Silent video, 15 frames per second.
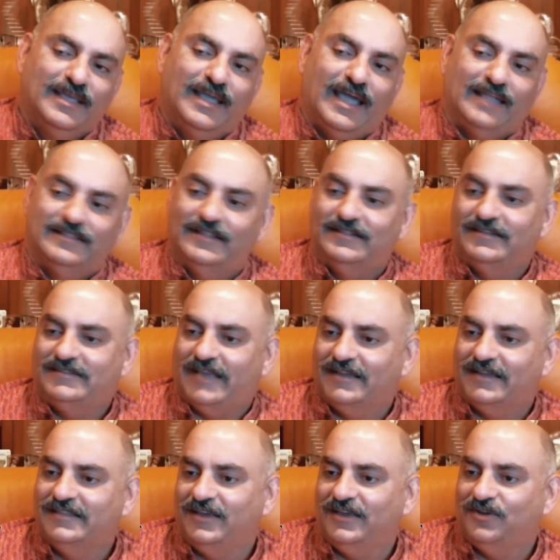And then the
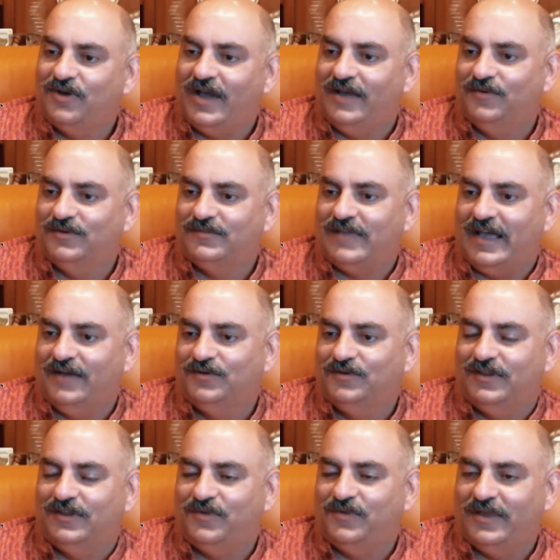second thing, I was
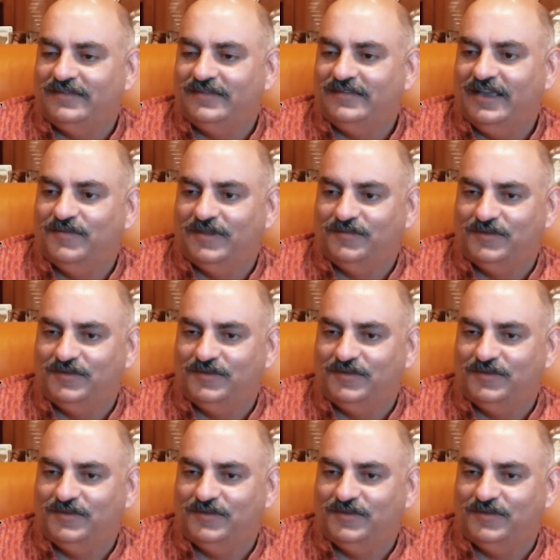addressing him as